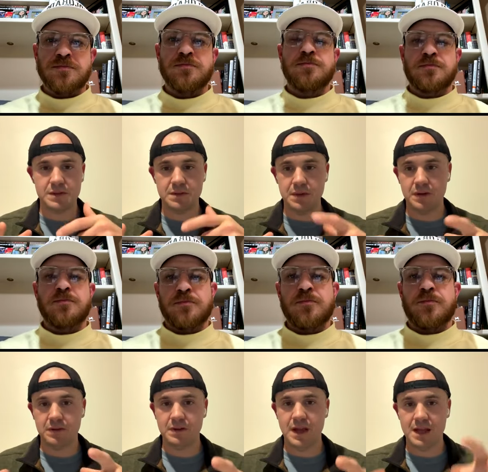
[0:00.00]
Speaker 1: in the
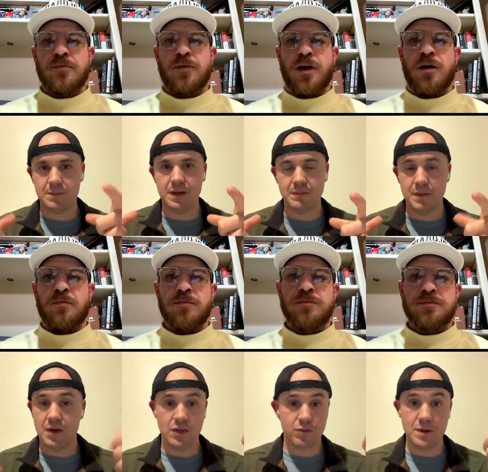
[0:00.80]
middle, and they had to pick
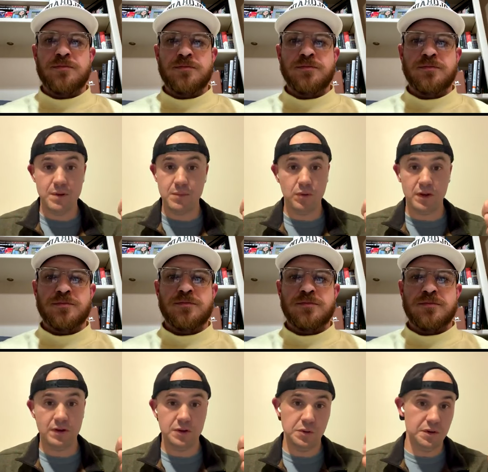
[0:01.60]
up three people
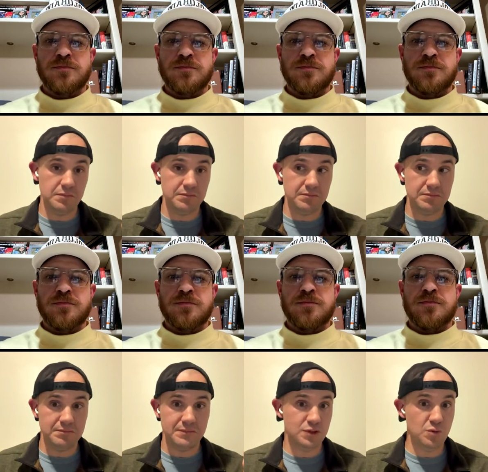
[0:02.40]
couldn't do it,
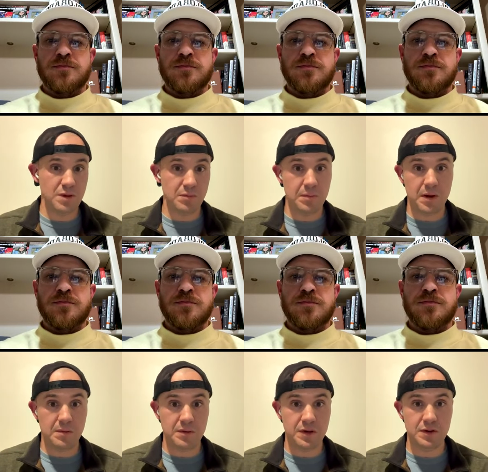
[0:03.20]
two people probably
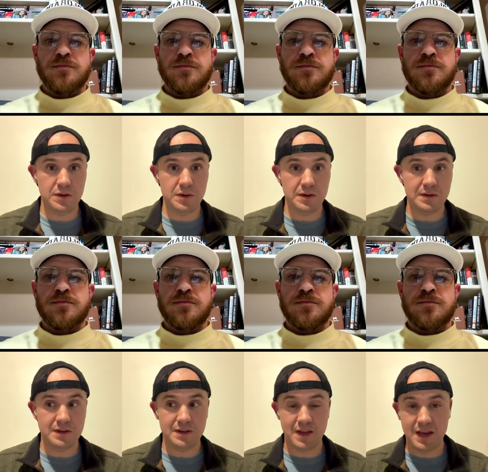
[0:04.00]
couldn't do it,
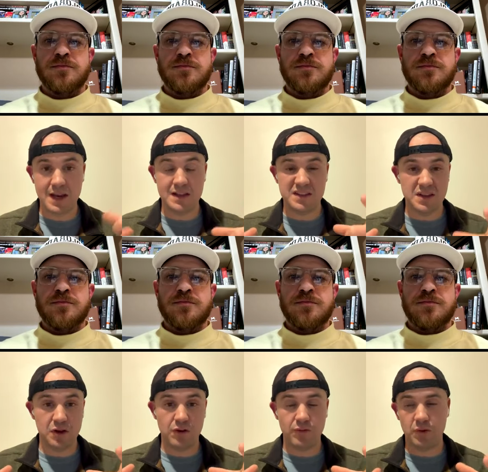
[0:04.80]
had to take
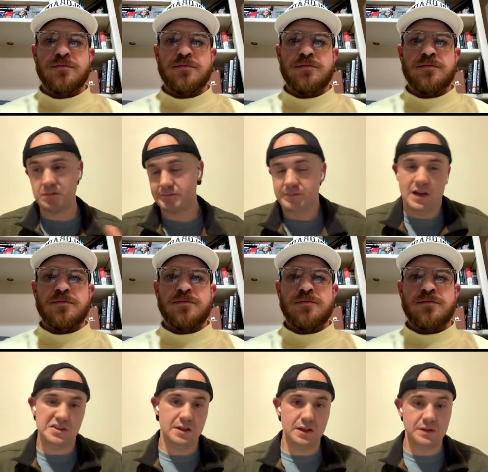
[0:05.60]
all four
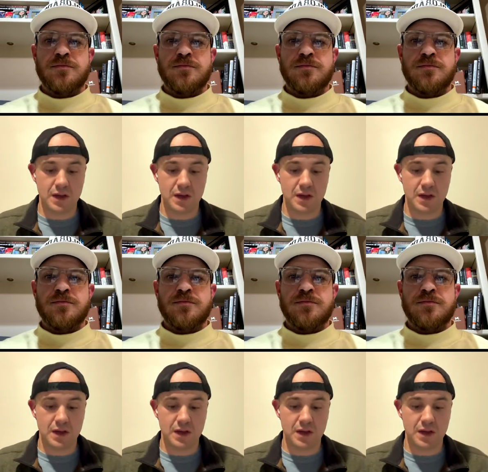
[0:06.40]
just thought that was